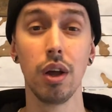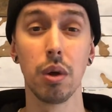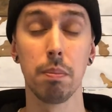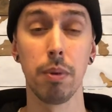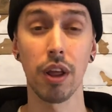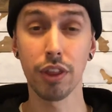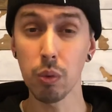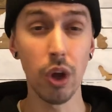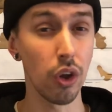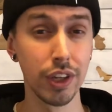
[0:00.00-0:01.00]
But I think we
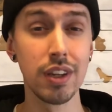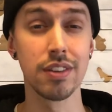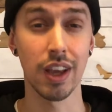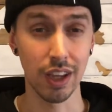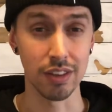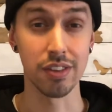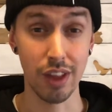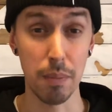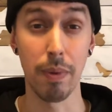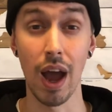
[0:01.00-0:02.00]
all need to take a
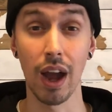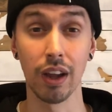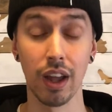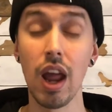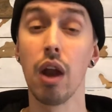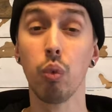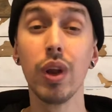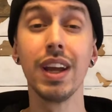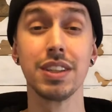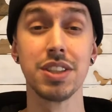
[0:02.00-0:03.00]
step back and
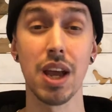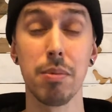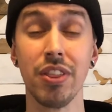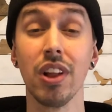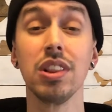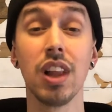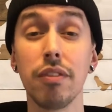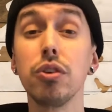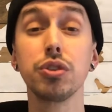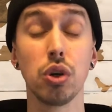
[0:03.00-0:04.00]
re-examine the
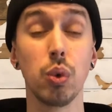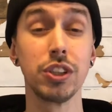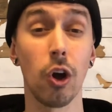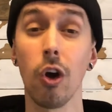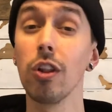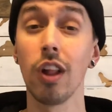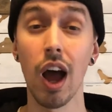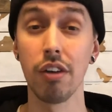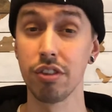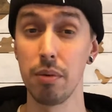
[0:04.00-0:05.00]
level to which our
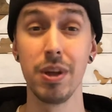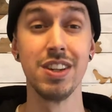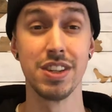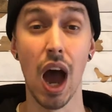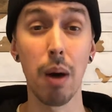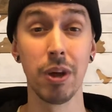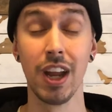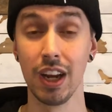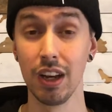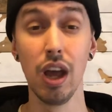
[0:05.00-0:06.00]
lives have been
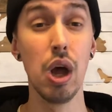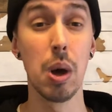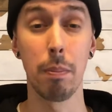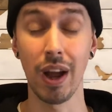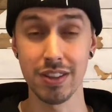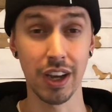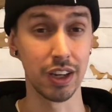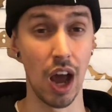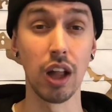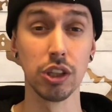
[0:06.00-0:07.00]
dominated by
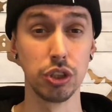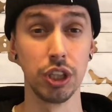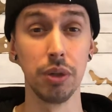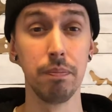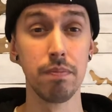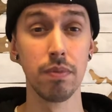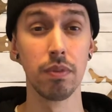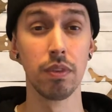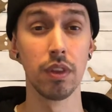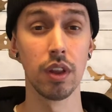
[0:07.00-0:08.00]
technology,
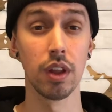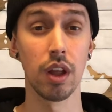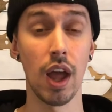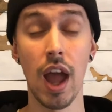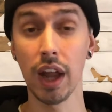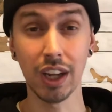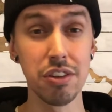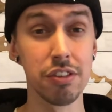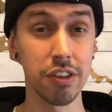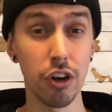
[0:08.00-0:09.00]
and
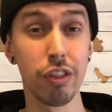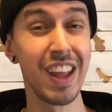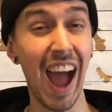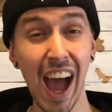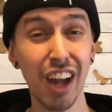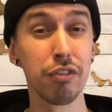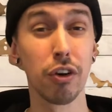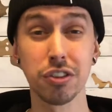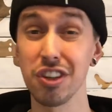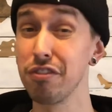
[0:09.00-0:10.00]
consider the
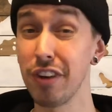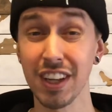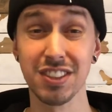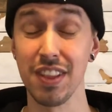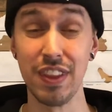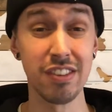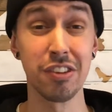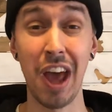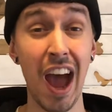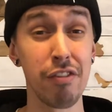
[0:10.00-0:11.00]
adverse effects that this is
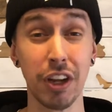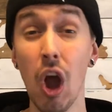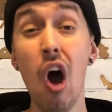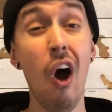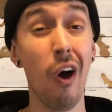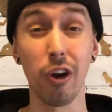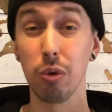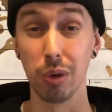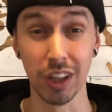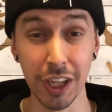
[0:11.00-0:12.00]
having on our
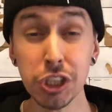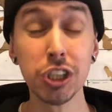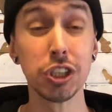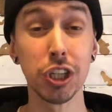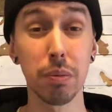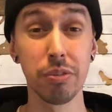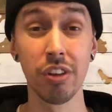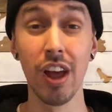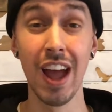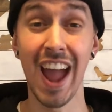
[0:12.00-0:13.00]
relationships
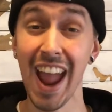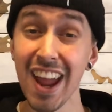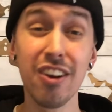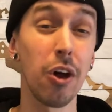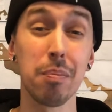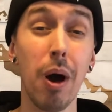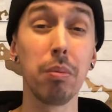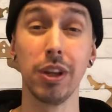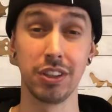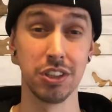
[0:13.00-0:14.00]
and on
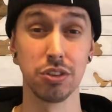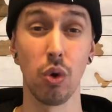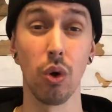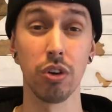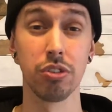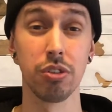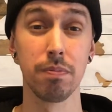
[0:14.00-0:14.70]
public discourse.